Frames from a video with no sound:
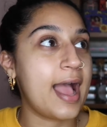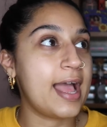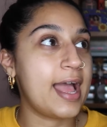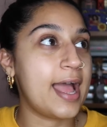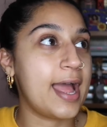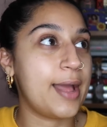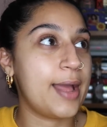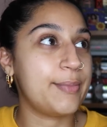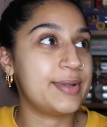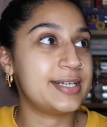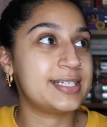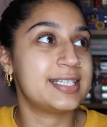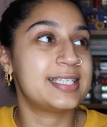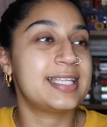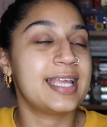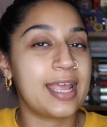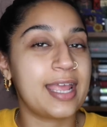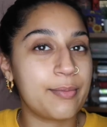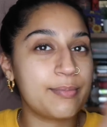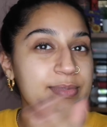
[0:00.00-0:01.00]
And to
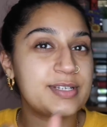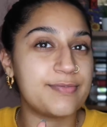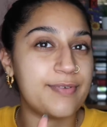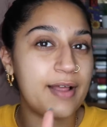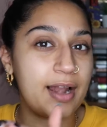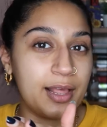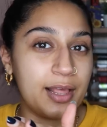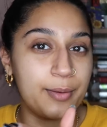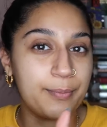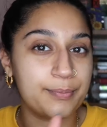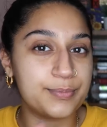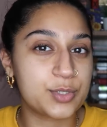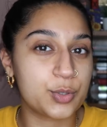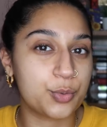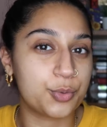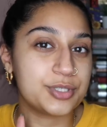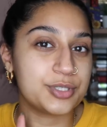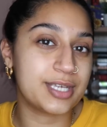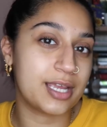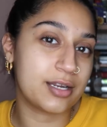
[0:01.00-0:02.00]
see him develop
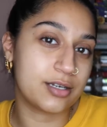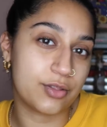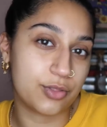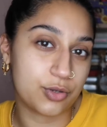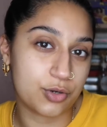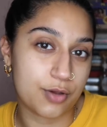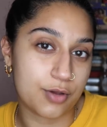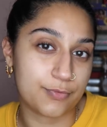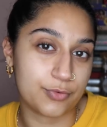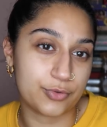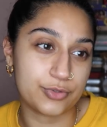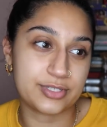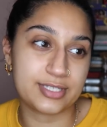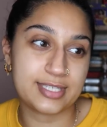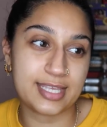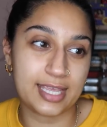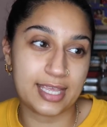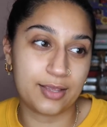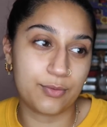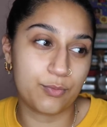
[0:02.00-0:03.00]
towards the end of the novel and
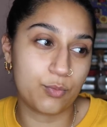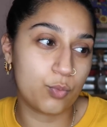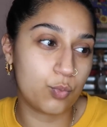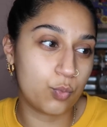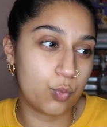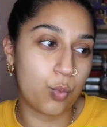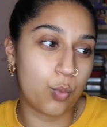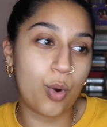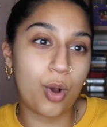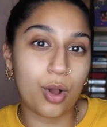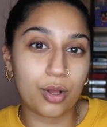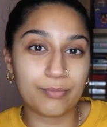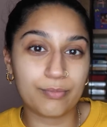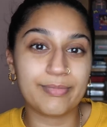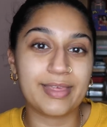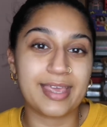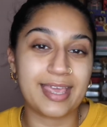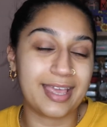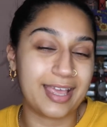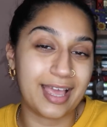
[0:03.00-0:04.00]
see what
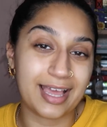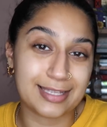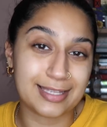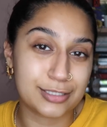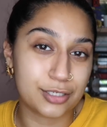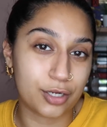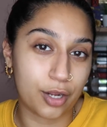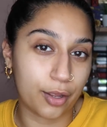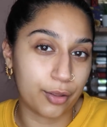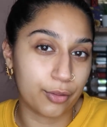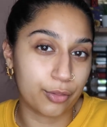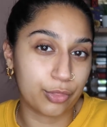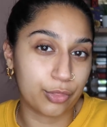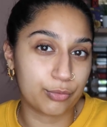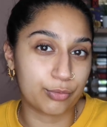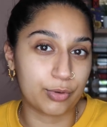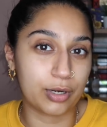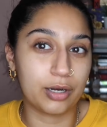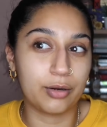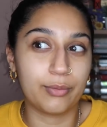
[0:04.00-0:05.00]
he has to go
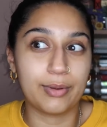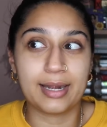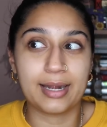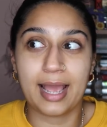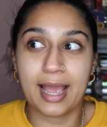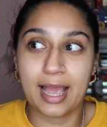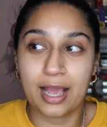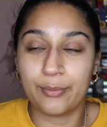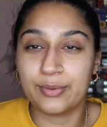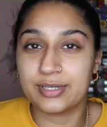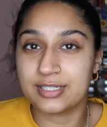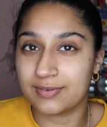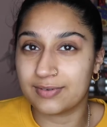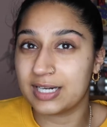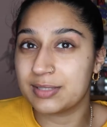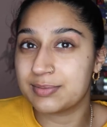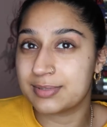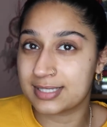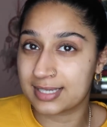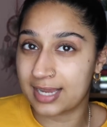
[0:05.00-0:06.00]
through and how he
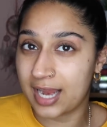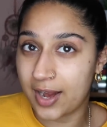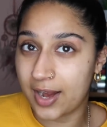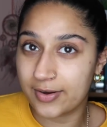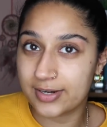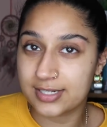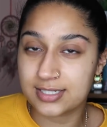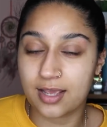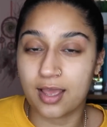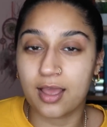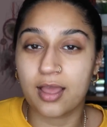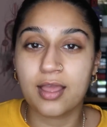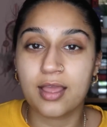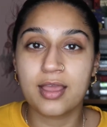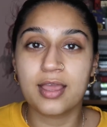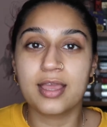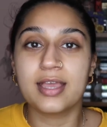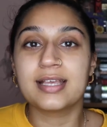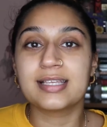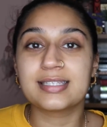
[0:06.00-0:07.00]
develops as a character.
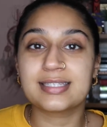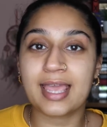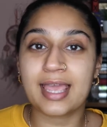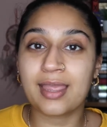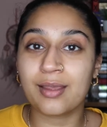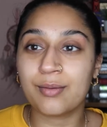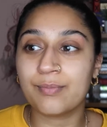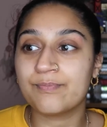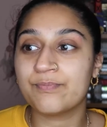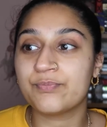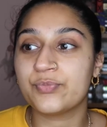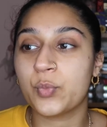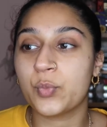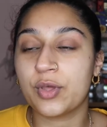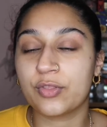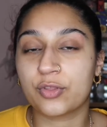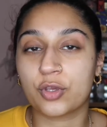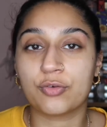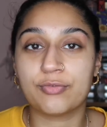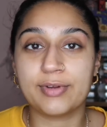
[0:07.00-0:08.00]
Same
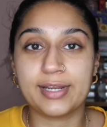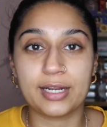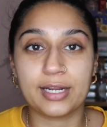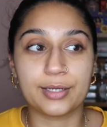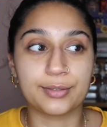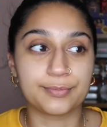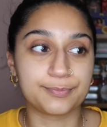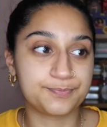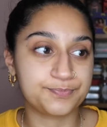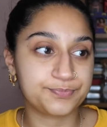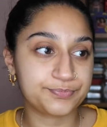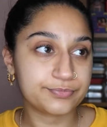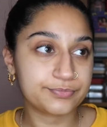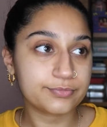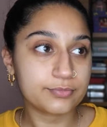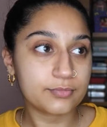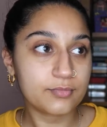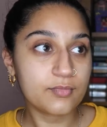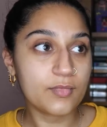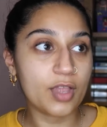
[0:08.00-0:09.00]
with Karina.
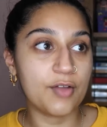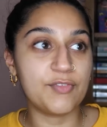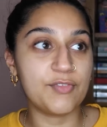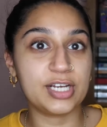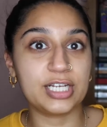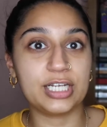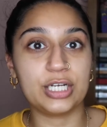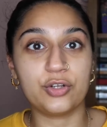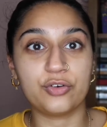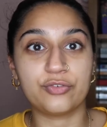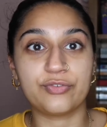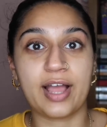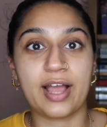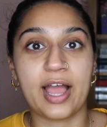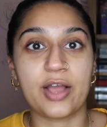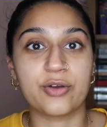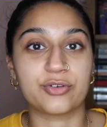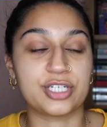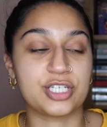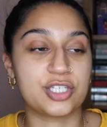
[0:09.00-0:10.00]
Really love
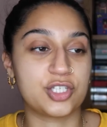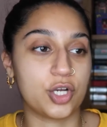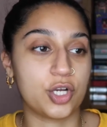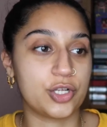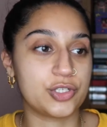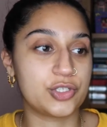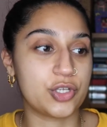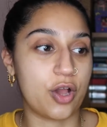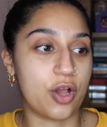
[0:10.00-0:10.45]
how she starts